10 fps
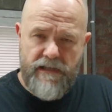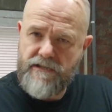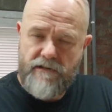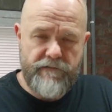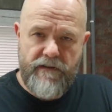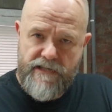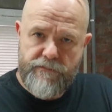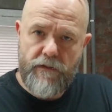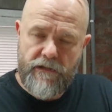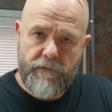It's very
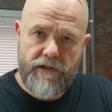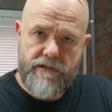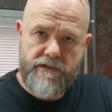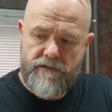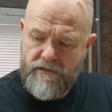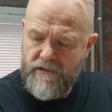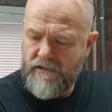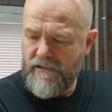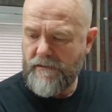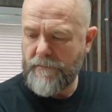small amounts,
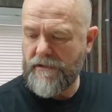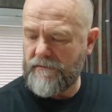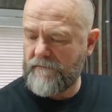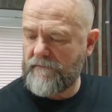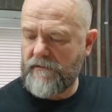but